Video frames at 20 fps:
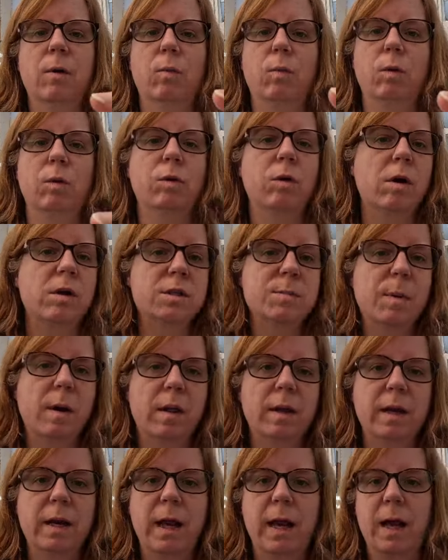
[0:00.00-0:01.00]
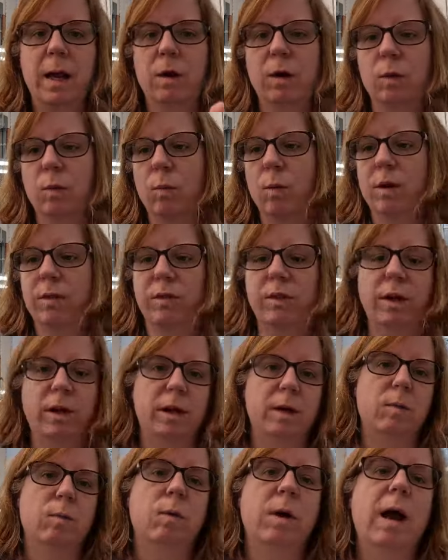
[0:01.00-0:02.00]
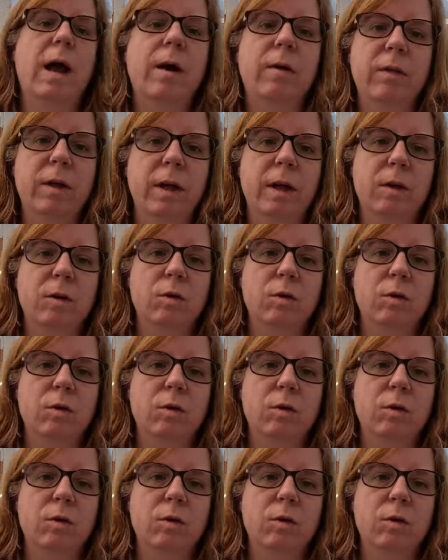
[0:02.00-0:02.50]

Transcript: will cross-pollinate or how they